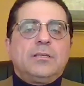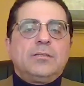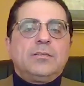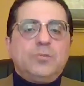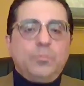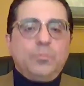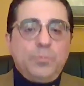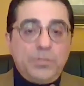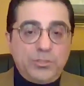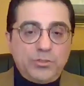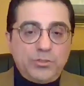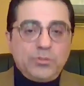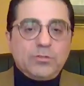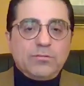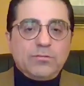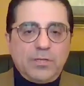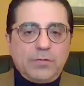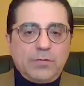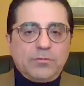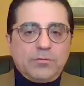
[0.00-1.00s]
to be sure
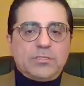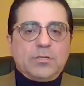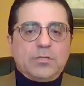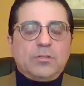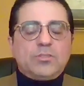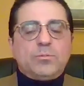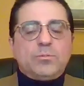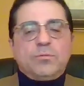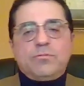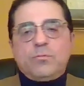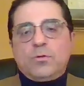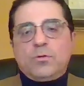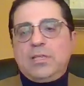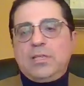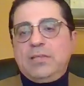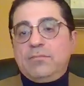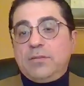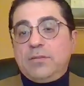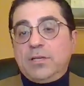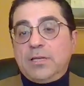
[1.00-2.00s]
of their results before they
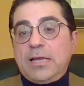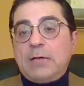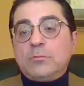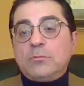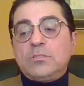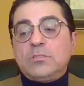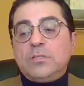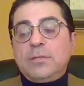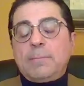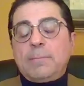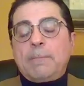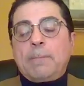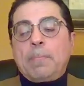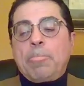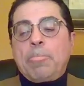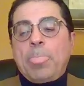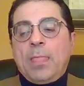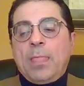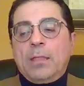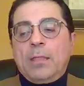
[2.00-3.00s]
even announced it.
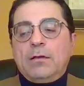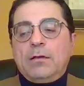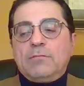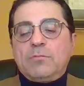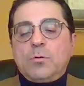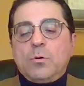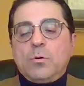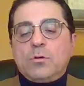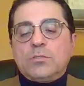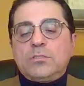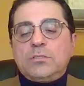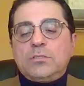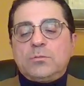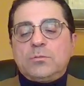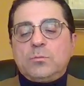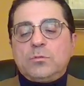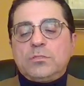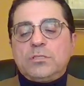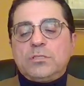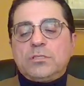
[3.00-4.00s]
Of course, this
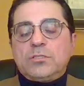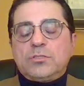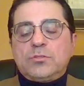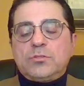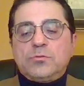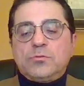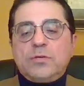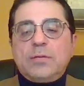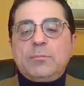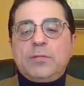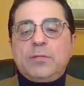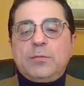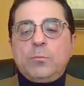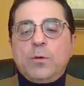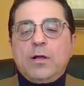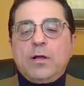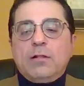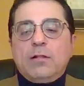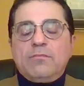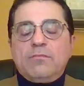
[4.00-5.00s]
was extremely
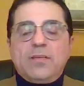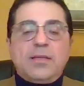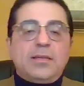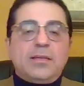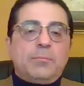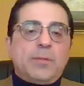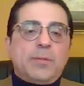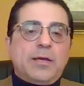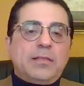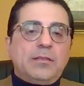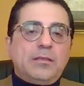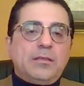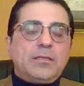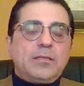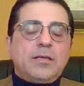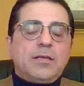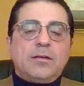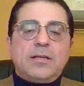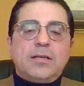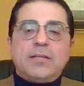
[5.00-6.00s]
well vetted by the
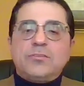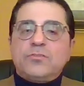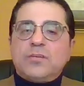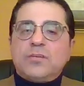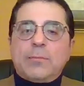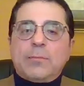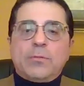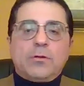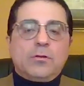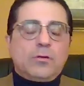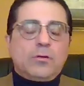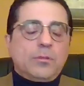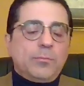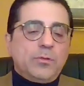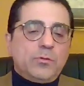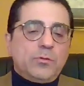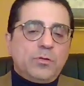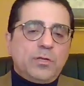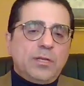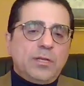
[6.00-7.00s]
entire astronomical
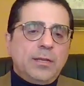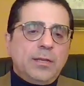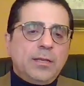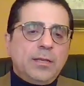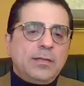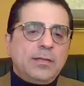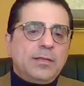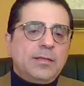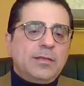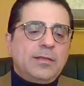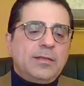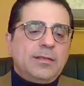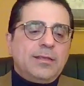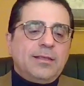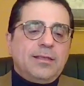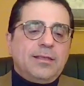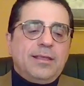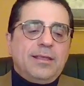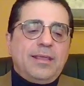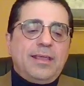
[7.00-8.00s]
community.
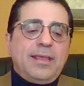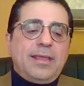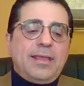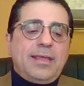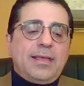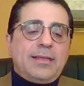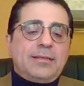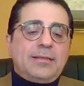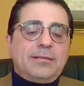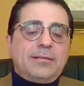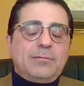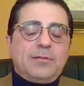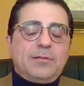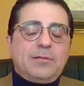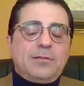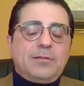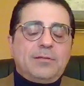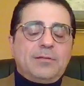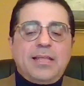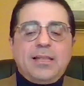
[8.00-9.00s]
And
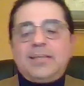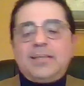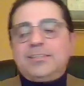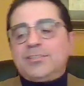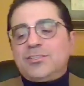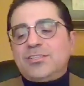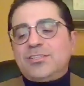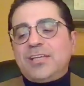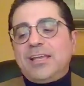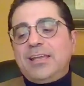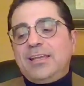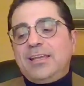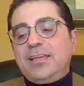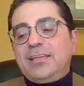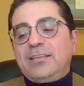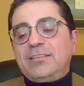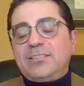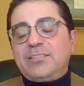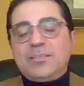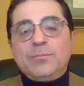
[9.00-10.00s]
as they like to say,
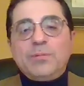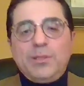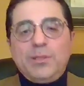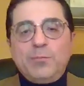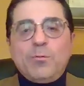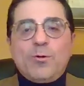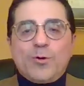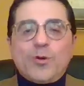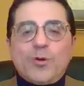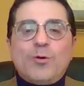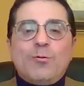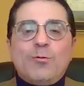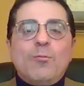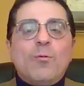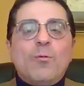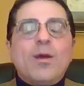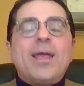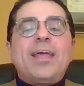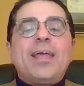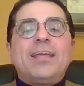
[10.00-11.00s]
it simply won't go
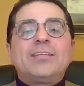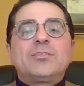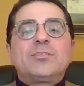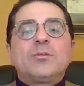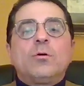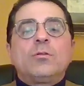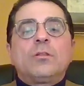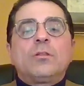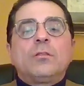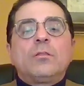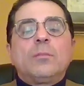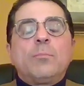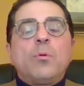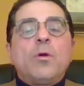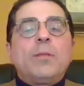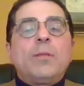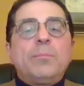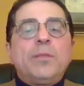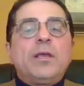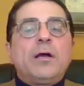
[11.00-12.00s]
away. So the
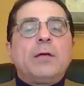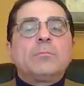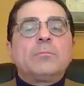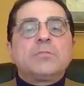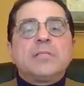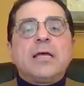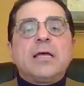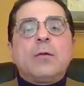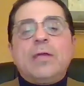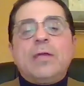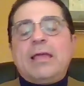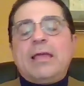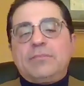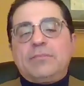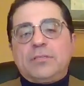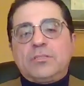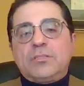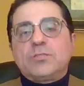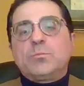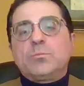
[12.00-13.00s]
point becomes now we have
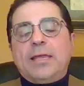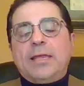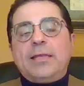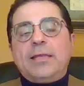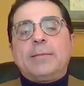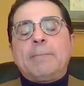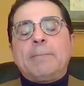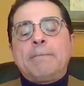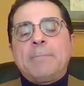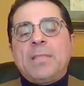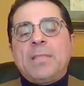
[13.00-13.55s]
to explain it.